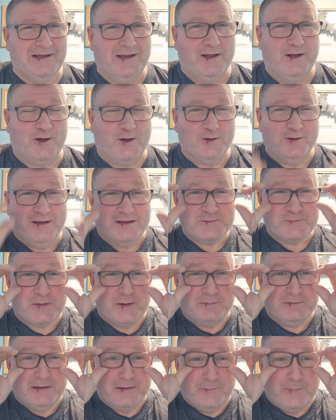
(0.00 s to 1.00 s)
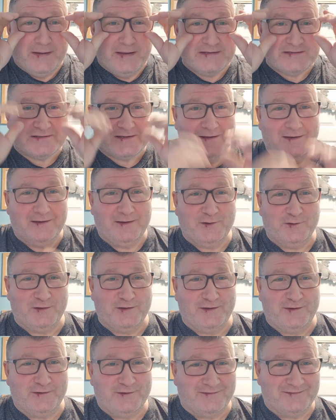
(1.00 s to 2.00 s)
Oh, that's probably the best you'll
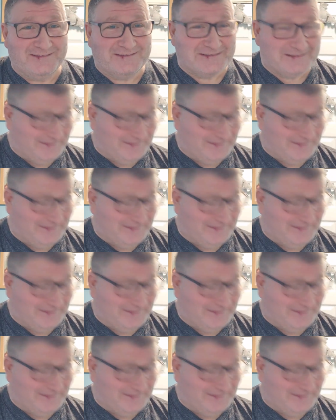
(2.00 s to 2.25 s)
hear, isn't